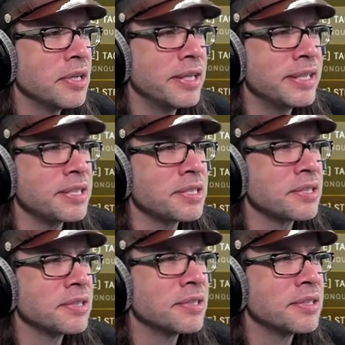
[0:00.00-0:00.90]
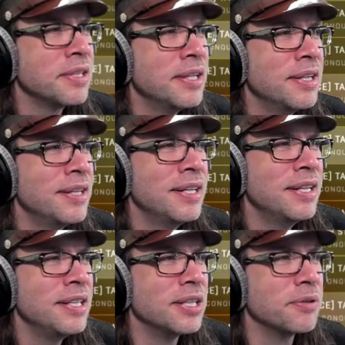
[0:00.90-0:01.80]
Honest.
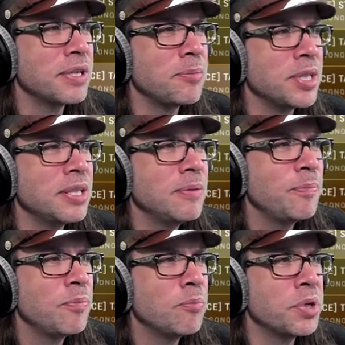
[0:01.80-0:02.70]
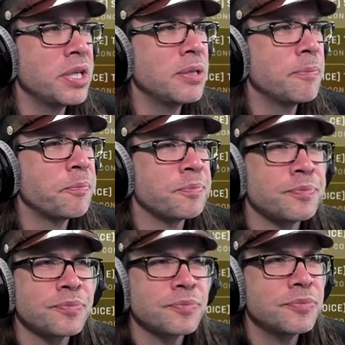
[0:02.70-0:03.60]
You know what I mean? But
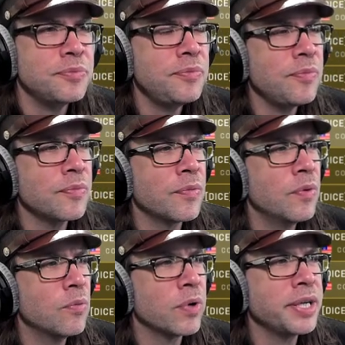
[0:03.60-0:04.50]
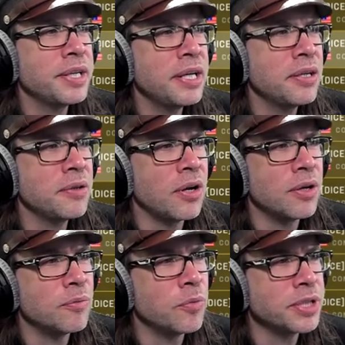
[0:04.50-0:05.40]
right now,
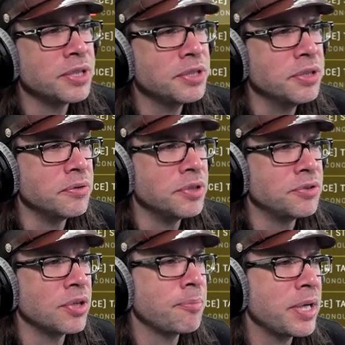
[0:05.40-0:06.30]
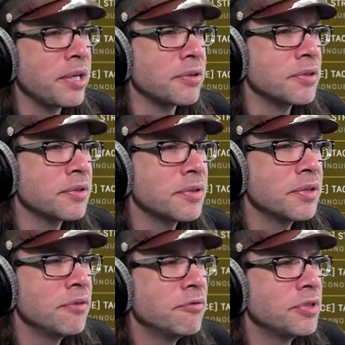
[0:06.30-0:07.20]
uh, what do you do? You jump out.
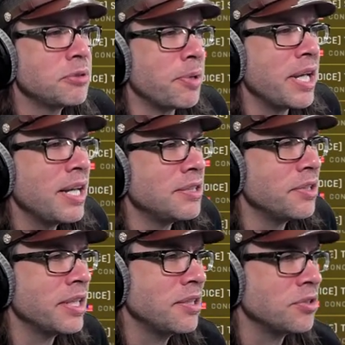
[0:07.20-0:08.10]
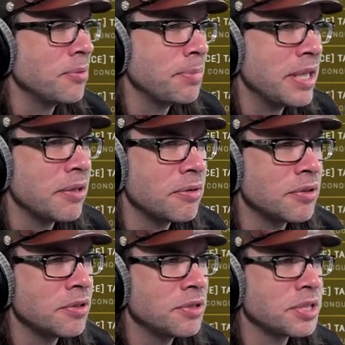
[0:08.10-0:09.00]
If it's bad, you got to jump out.
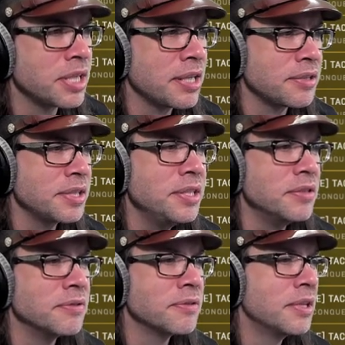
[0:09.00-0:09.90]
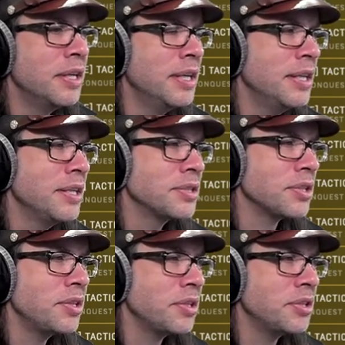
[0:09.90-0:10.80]
You just got to leave. It's
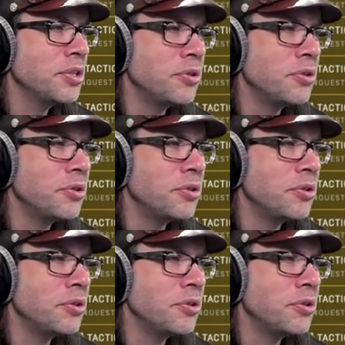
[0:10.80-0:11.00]
all you can do.